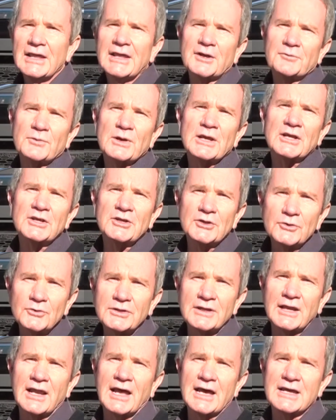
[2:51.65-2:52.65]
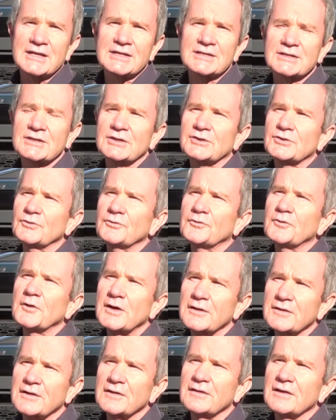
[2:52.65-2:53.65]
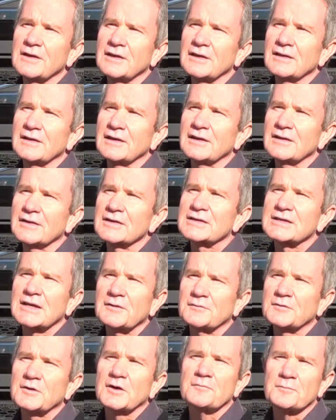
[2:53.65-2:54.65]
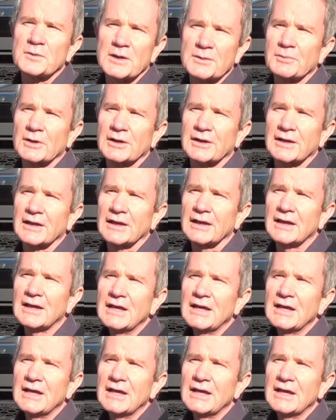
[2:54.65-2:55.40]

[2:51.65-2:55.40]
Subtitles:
that we can utilize to further the safety of people here.